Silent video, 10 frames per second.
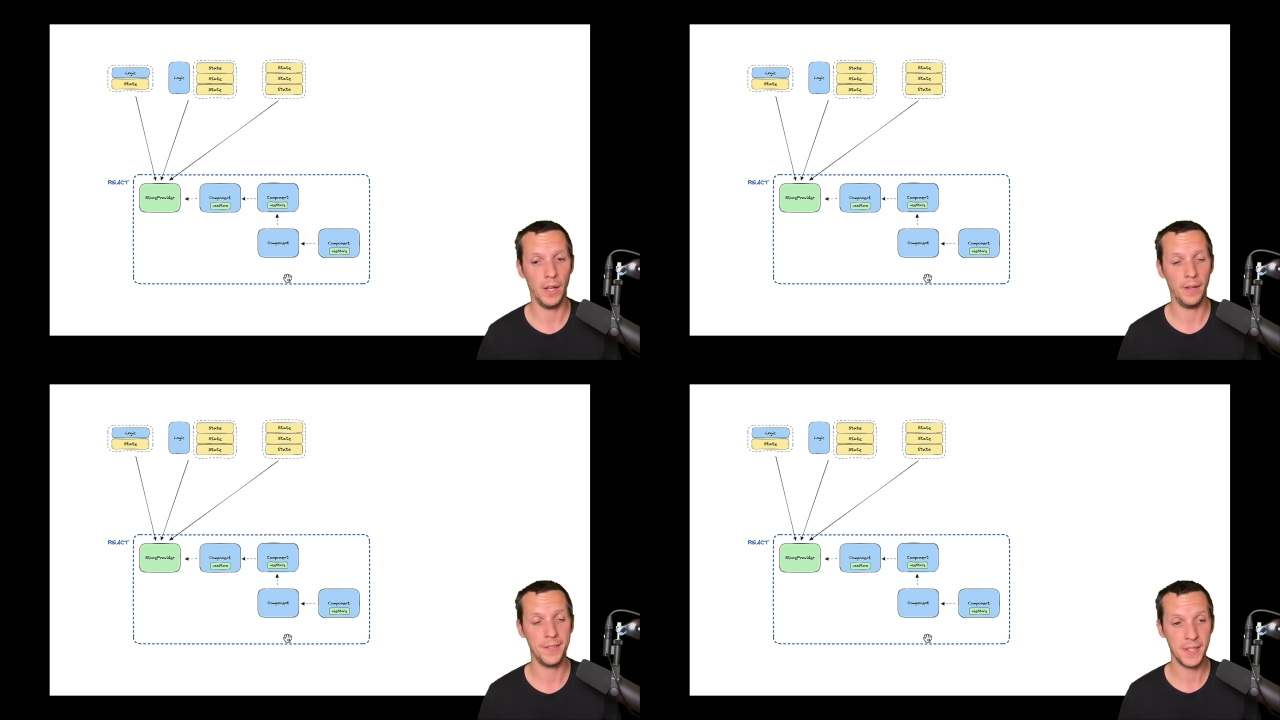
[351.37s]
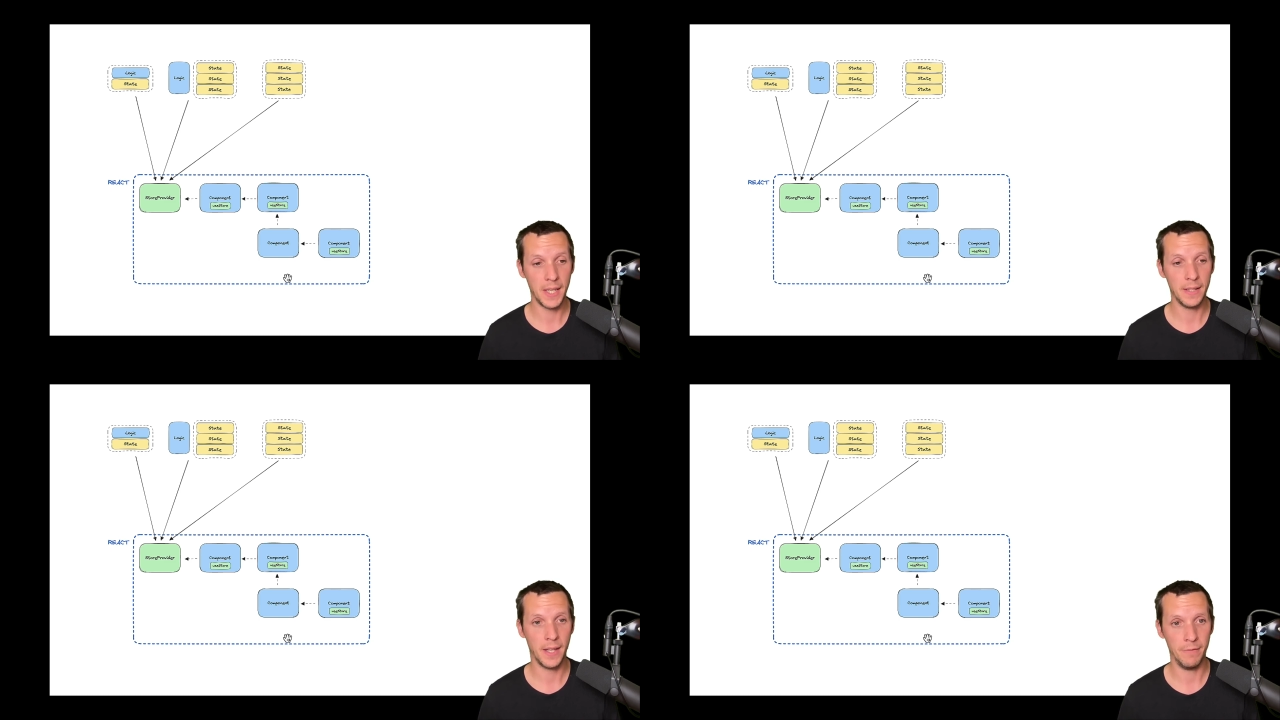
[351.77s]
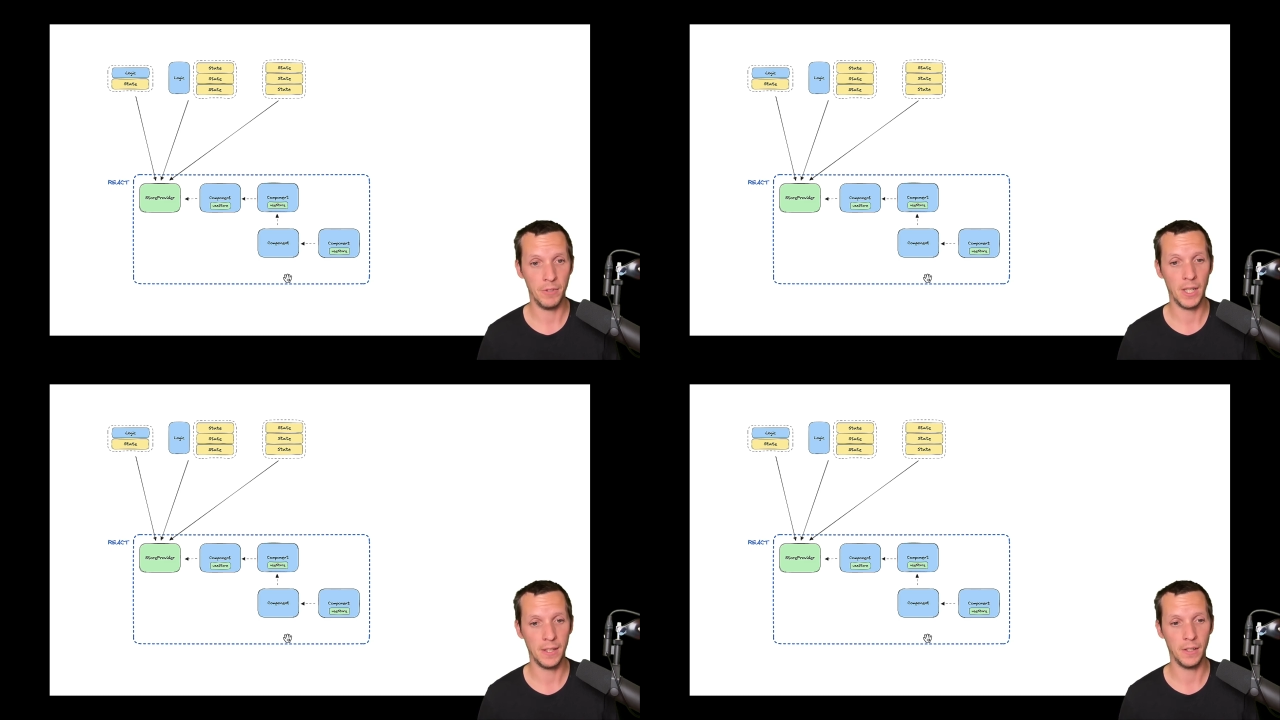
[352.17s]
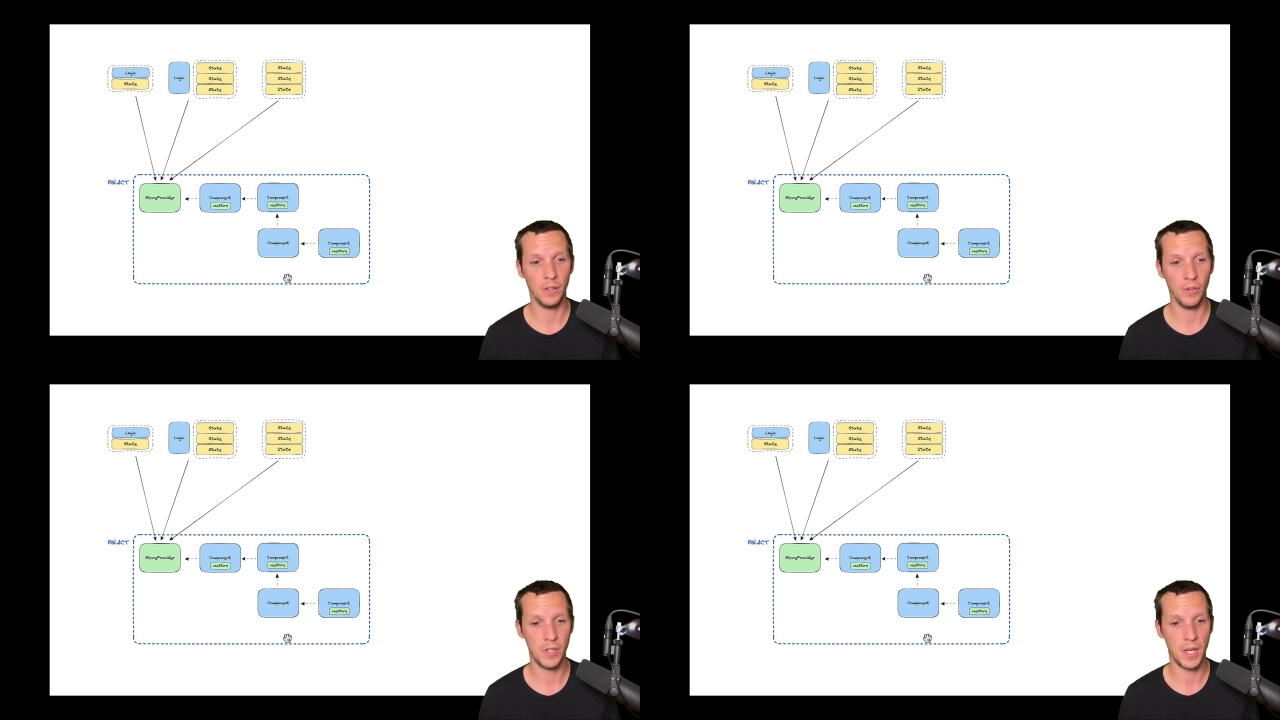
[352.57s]
state and related
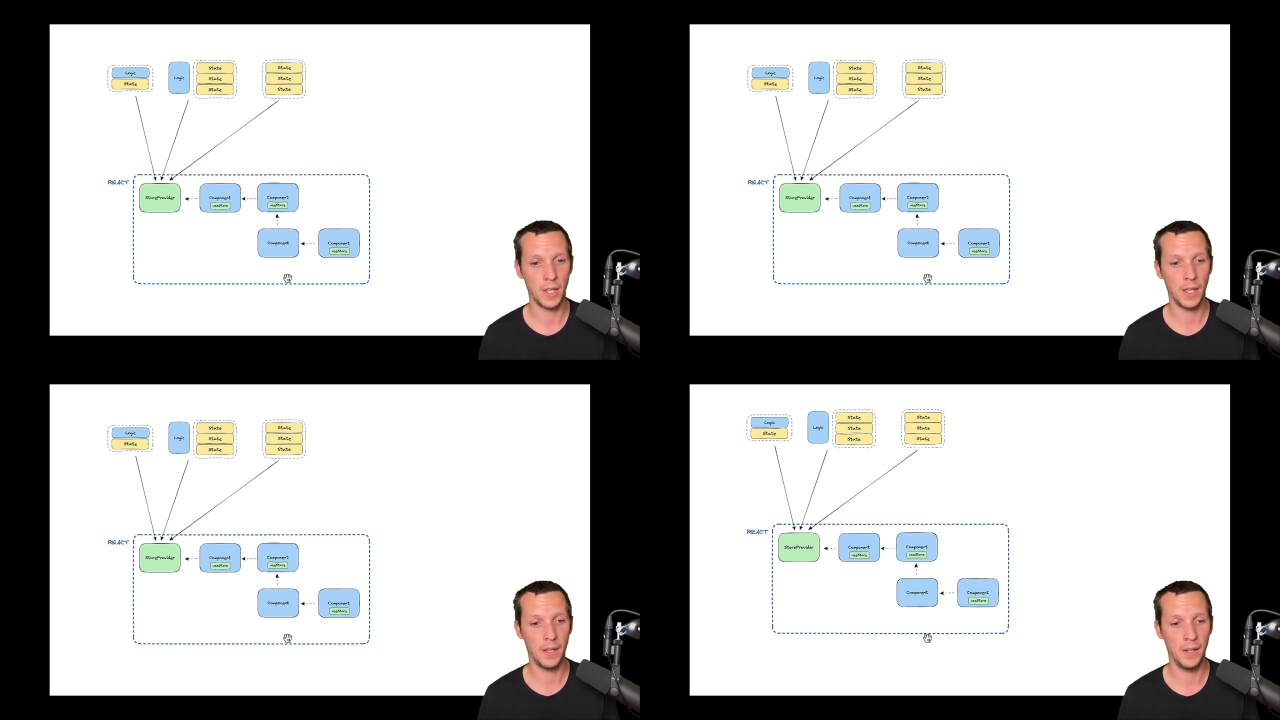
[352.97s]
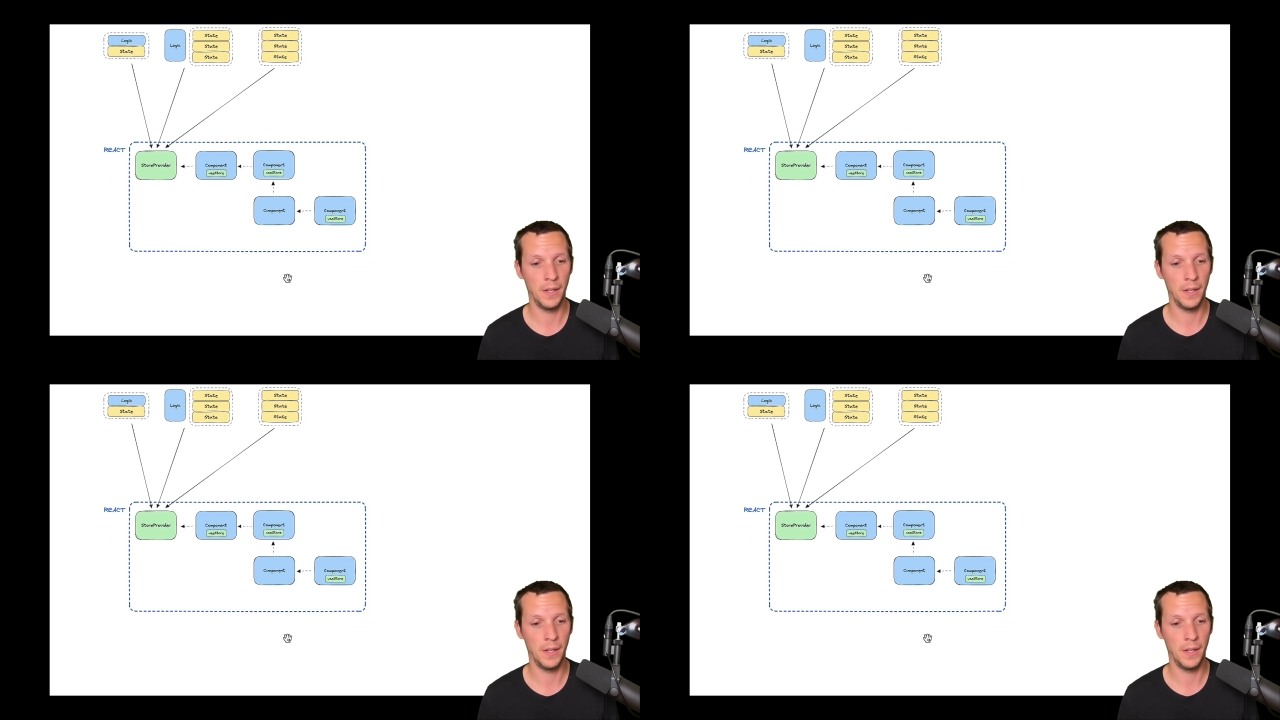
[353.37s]
logic.